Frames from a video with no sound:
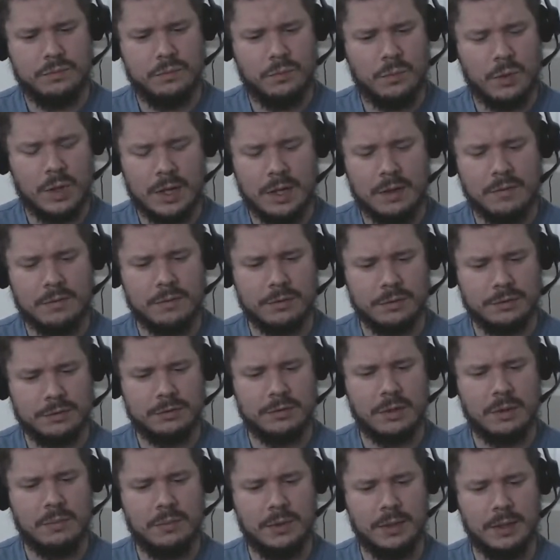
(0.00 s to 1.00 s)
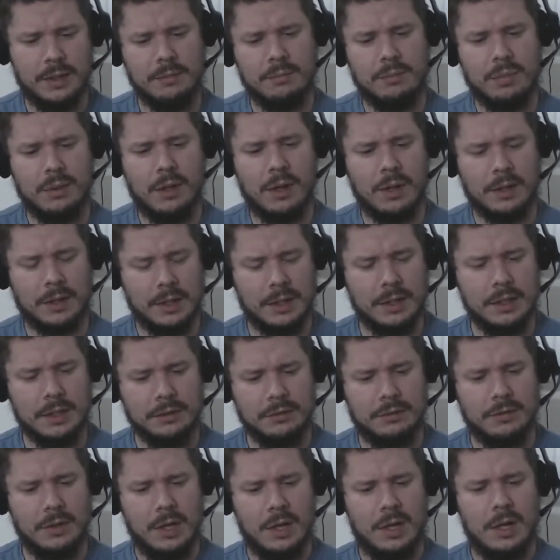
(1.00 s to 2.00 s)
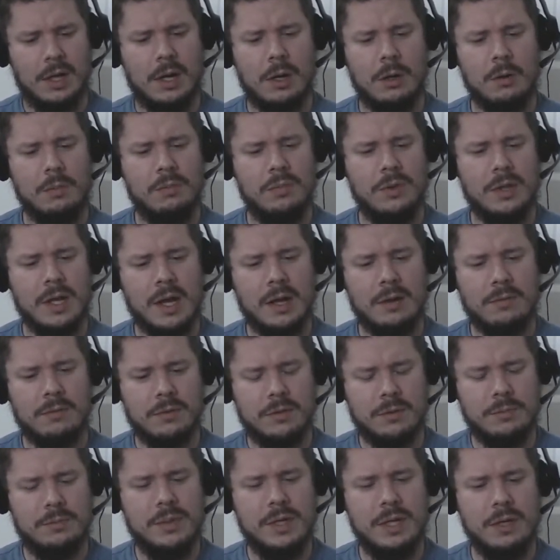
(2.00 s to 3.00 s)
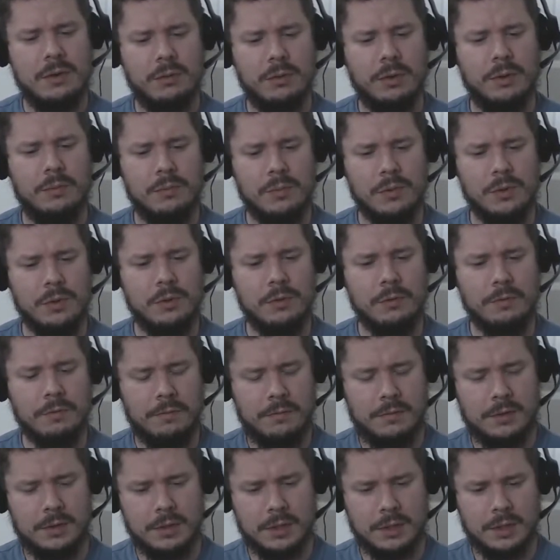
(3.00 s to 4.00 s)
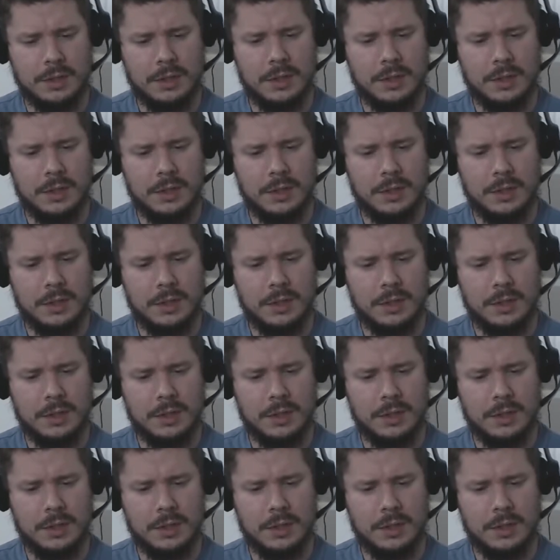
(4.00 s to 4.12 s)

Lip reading: whatever stumbling block it is, help that to be removed